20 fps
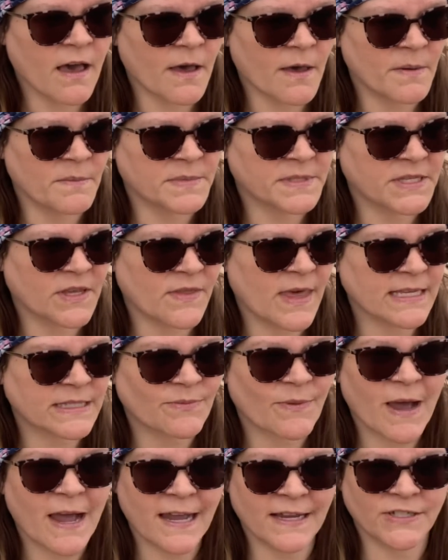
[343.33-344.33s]
So that's
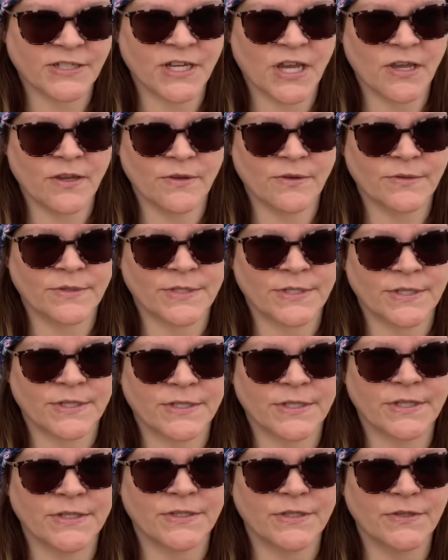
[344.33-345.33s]
why I chose
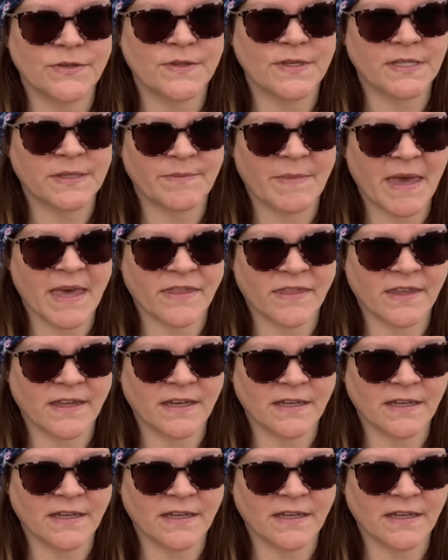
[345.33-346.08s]
to do this method